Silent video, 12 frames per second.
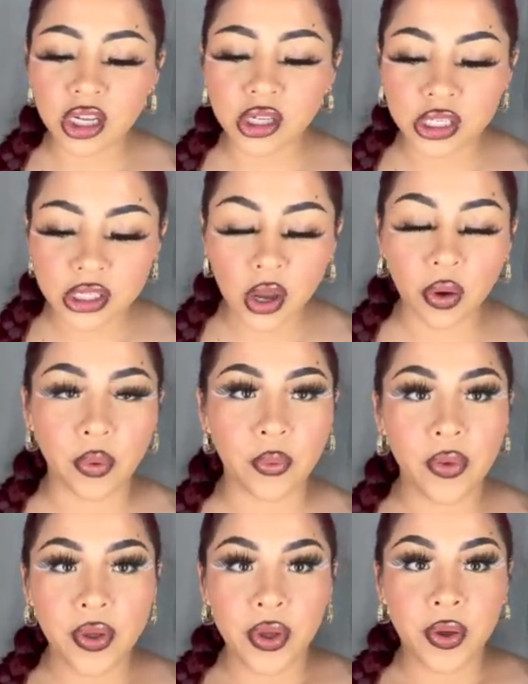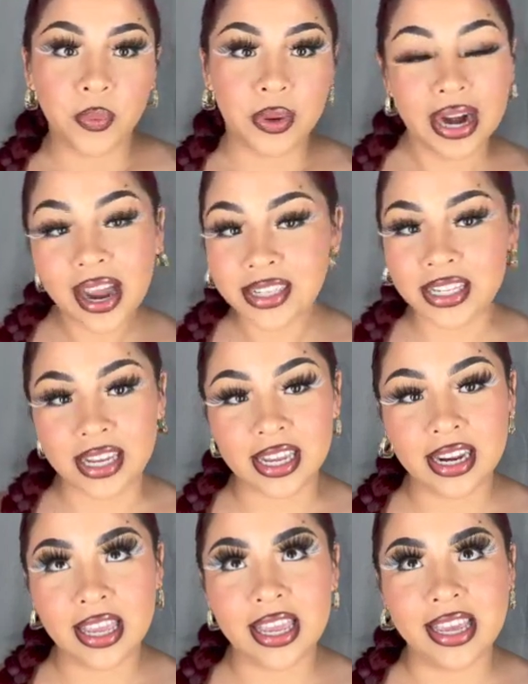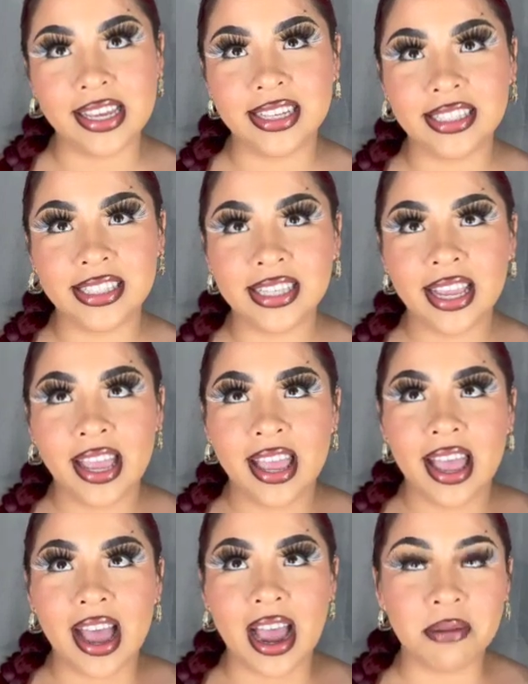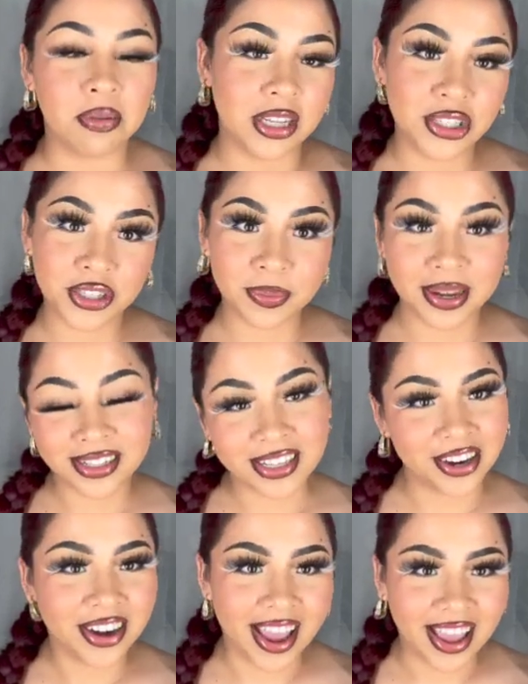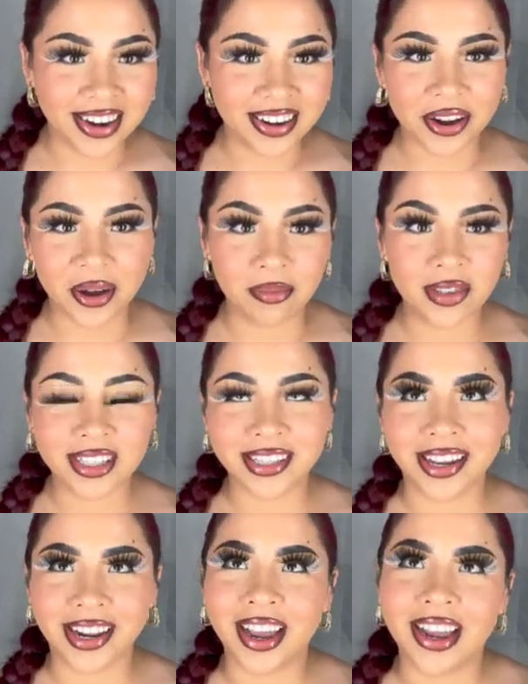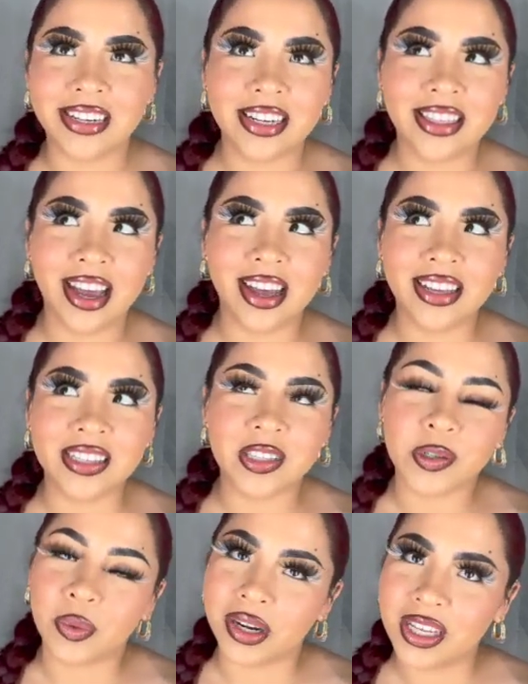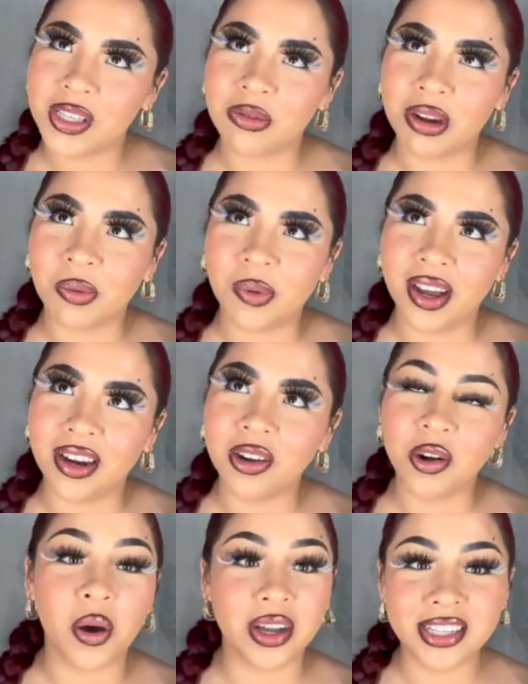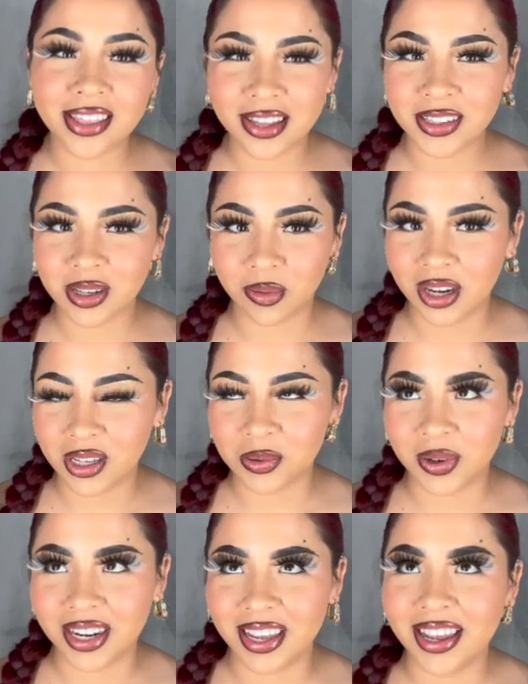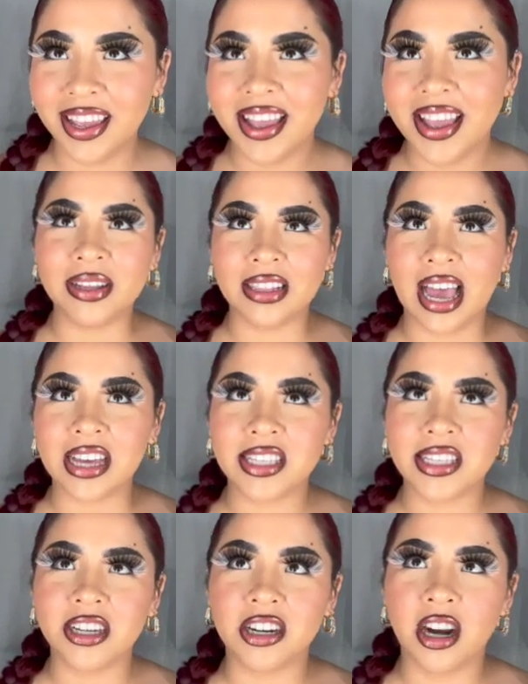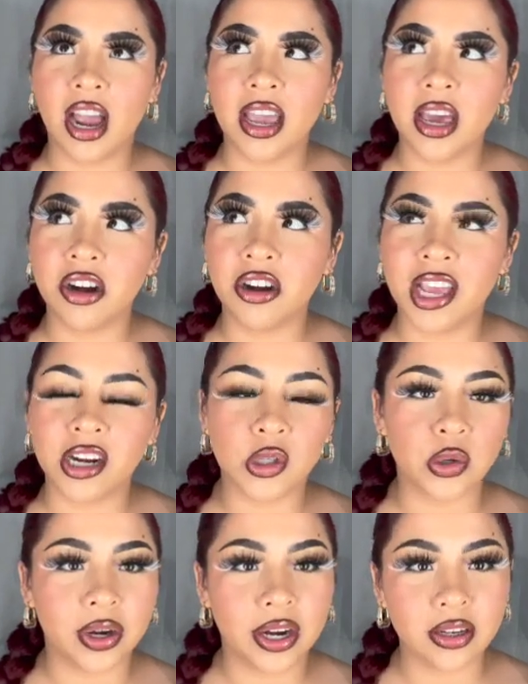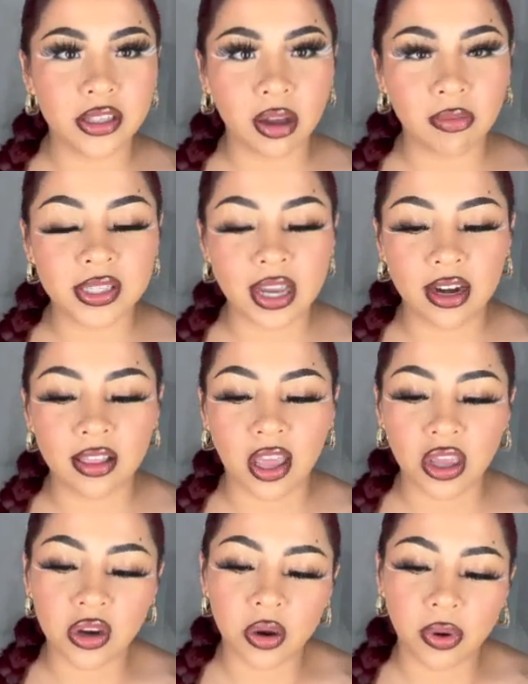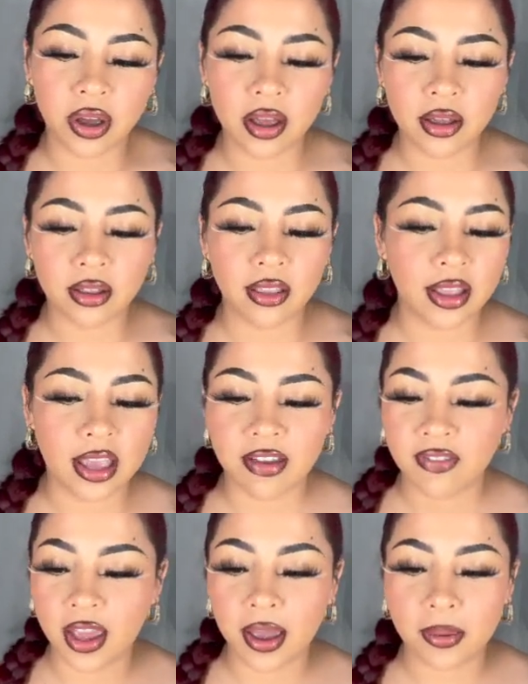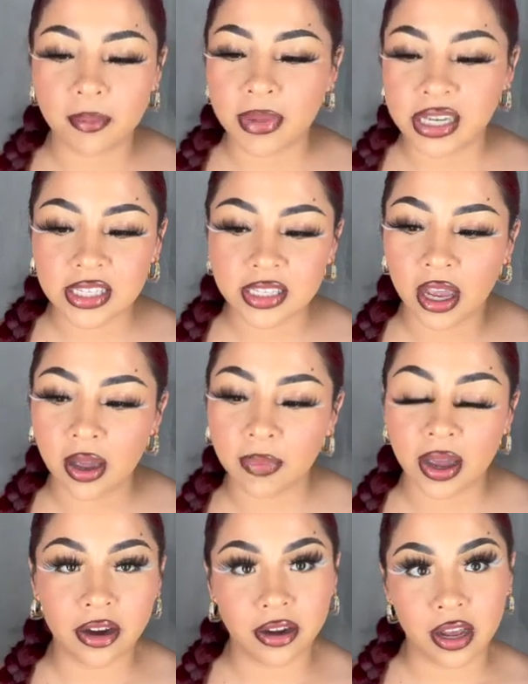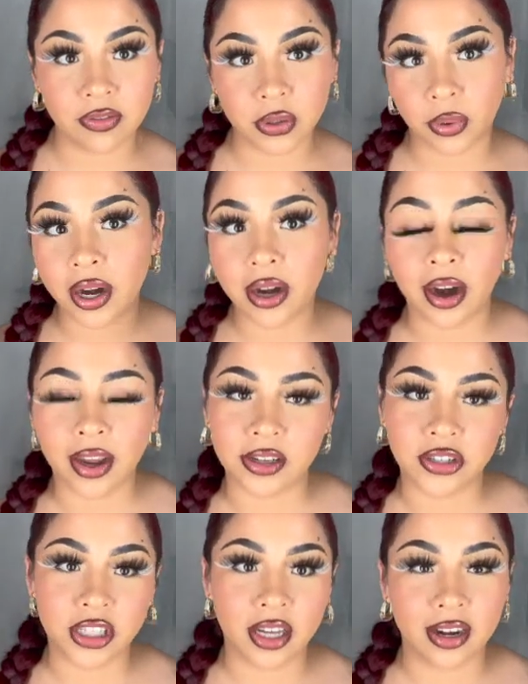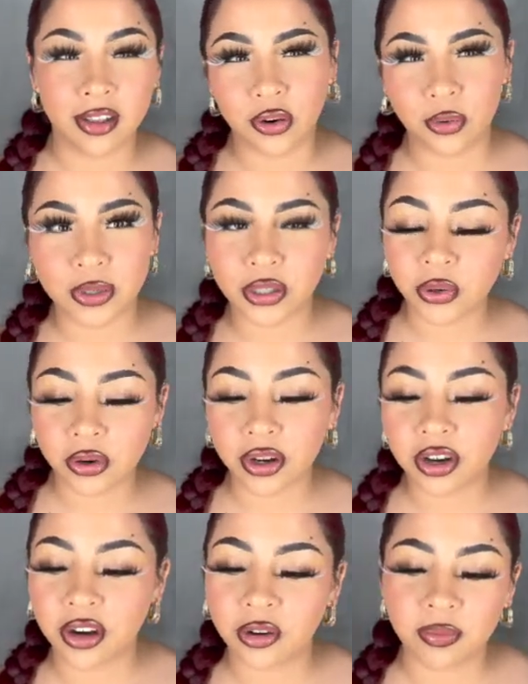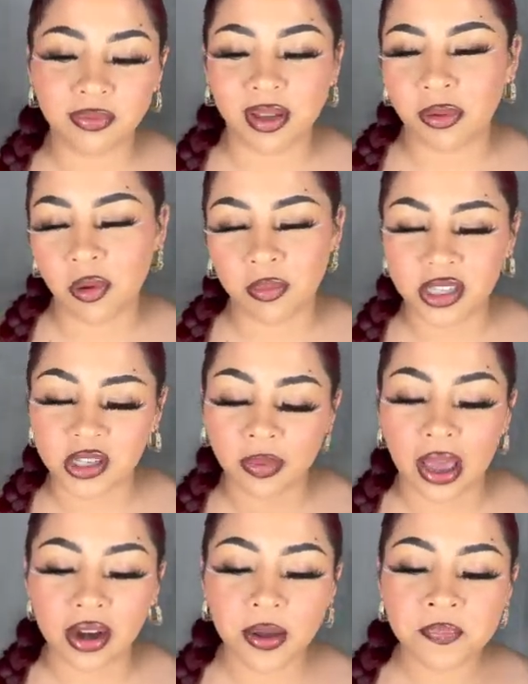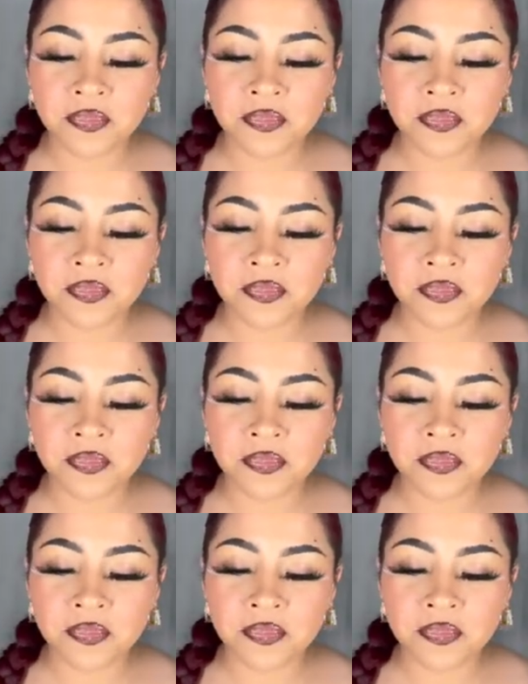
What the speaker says: So what I did is I bleached my entire head. No, I'm just kidding. I did that in 2021. No, I did that in 2020. Last year, I had already had short hair, so I was kind of like, you know what? If it messes up, I already have short hair. I can just cut it a little bit shorter. It won't be too bad.